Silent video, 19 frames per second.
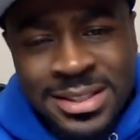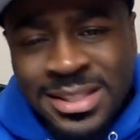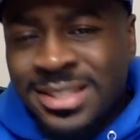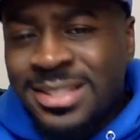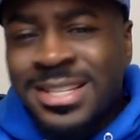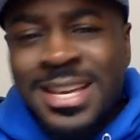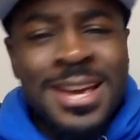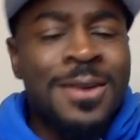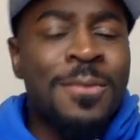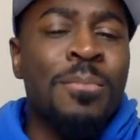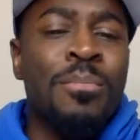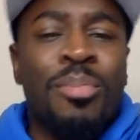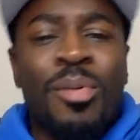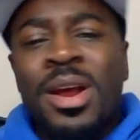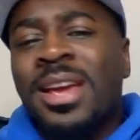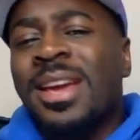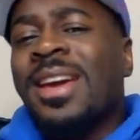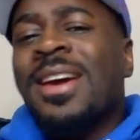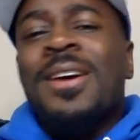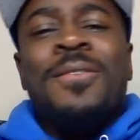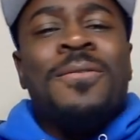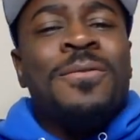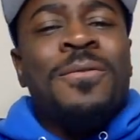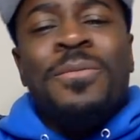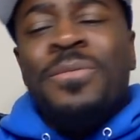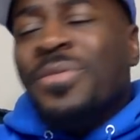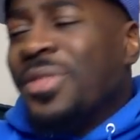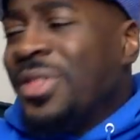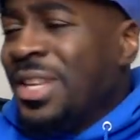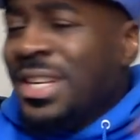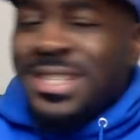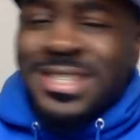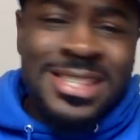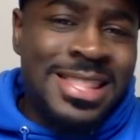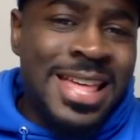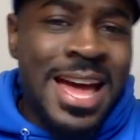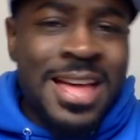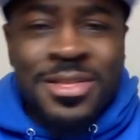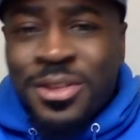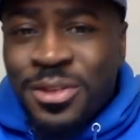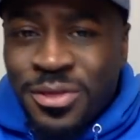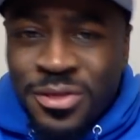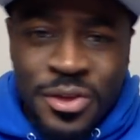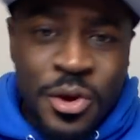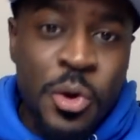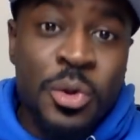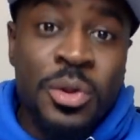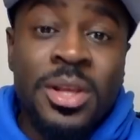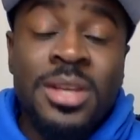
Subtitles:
Let's take a break from this, that, and the third.